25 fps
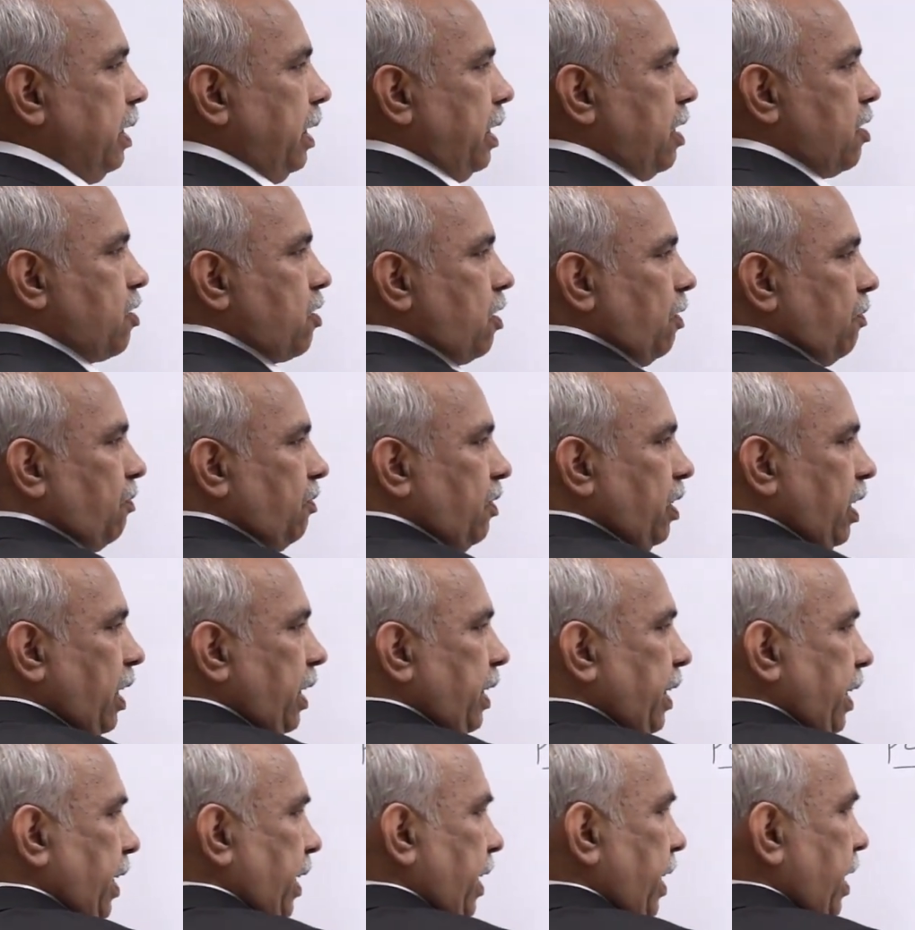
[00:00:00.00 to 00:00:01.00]
instead of
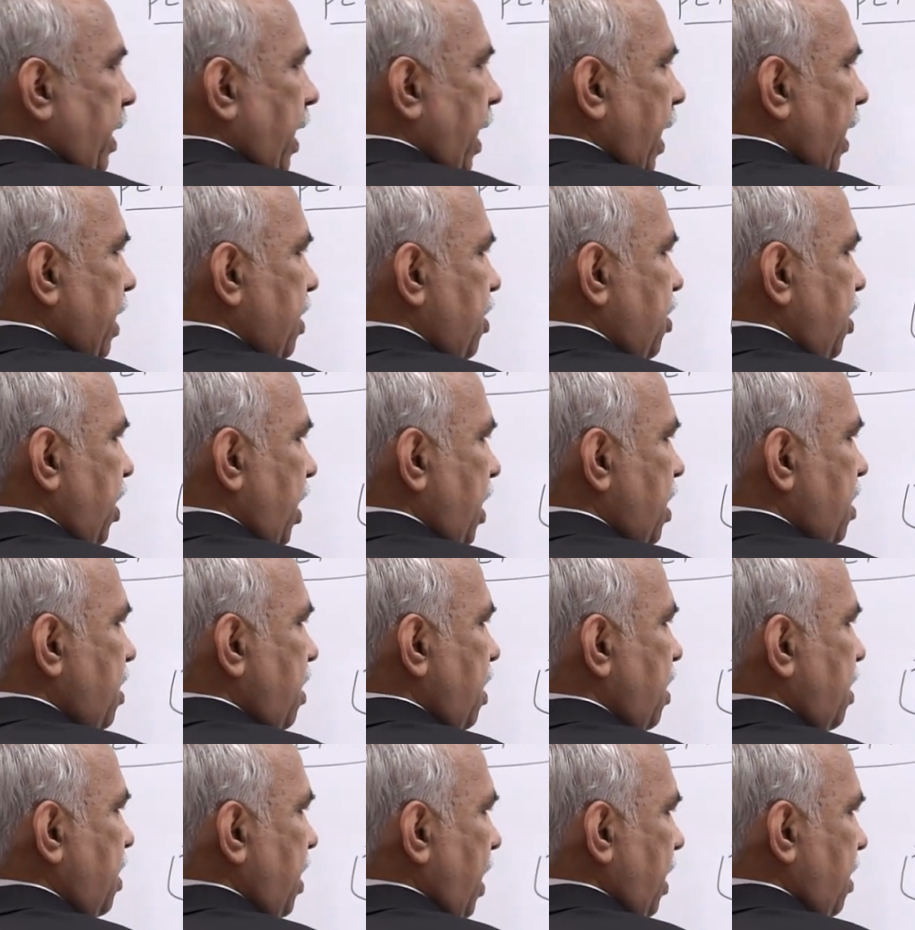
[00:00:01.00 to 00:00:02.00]
30, I change
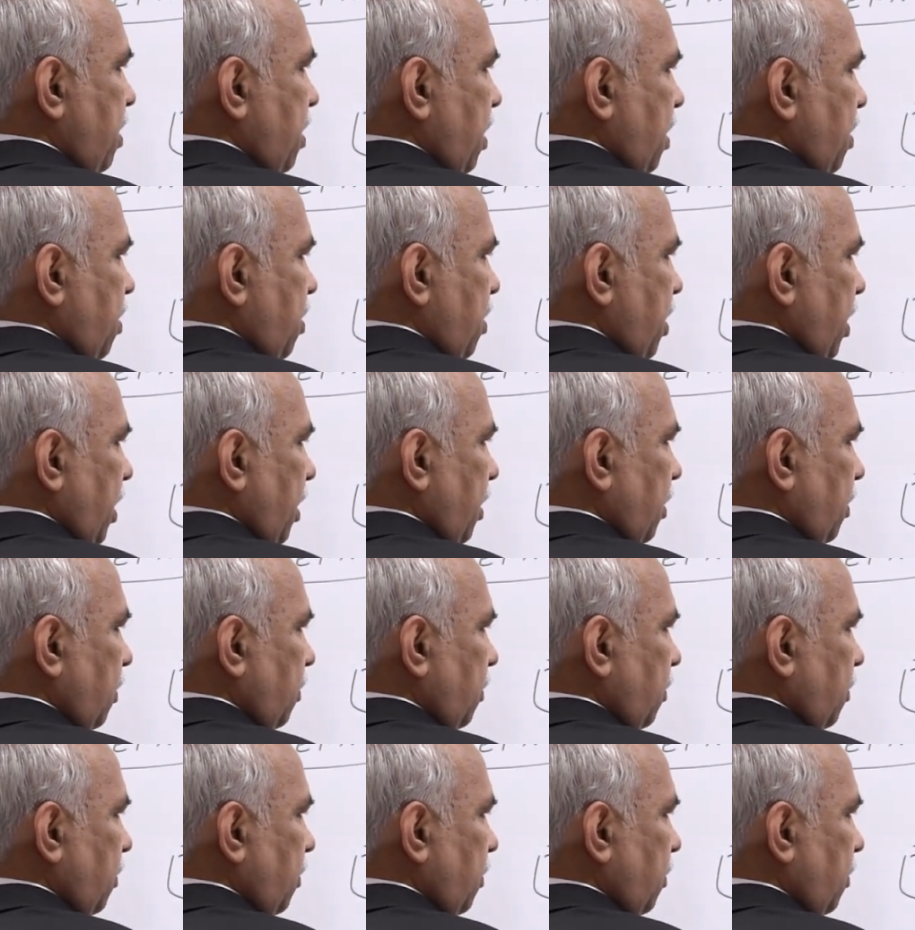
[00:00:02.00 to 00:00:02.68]
this as 60.